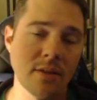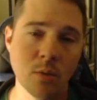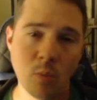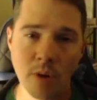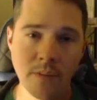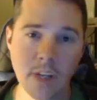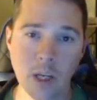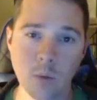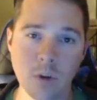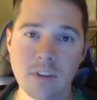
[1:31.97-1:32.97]
So one
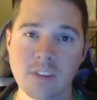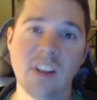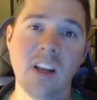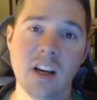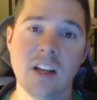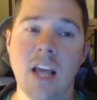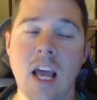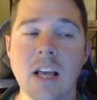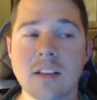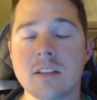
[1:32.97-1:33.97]
thing with Stadia
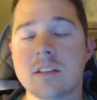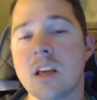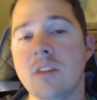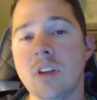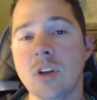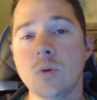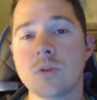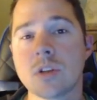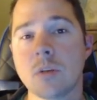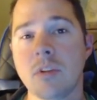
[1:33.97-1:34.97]
Enhance is giving you
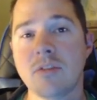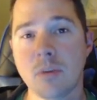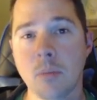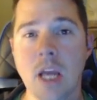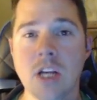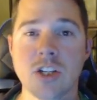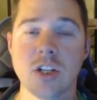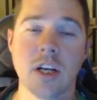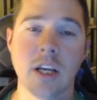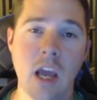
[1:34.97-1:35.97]
some information
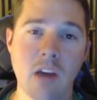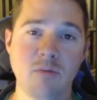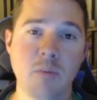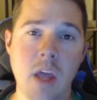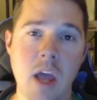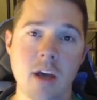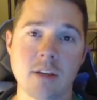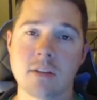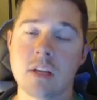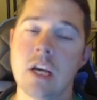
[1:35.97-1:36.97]
like
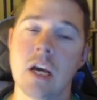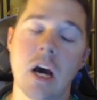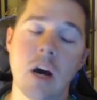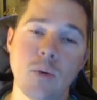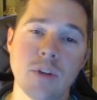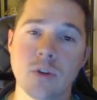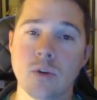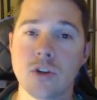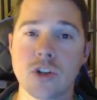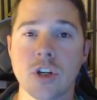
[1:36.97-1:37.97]
FPS,
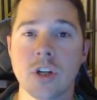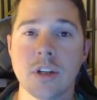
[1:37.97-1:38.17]
resolution, the